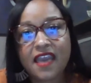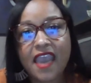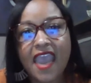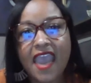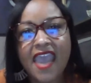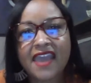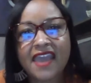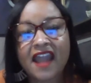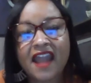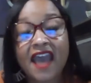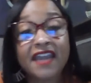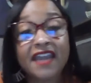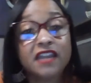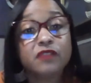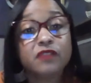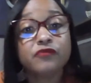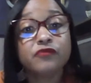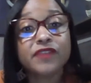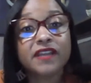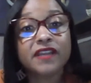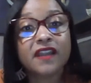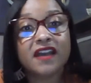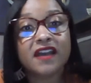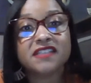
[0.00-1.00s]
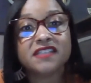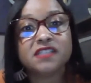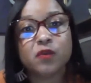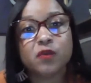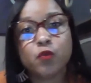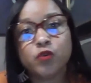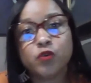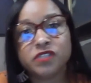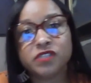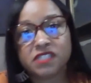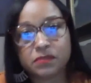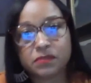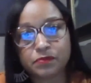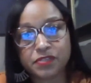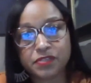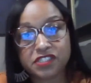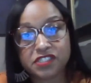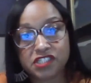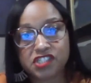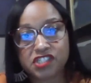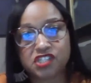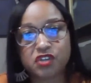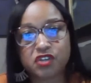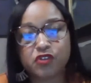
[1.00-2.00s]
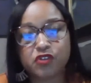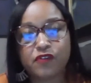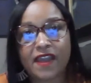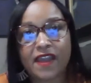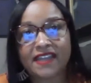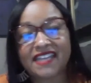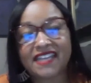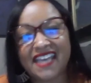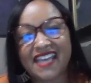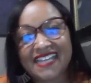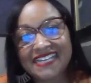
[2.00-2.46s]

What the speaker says: and I didn't realize it was in position correctly.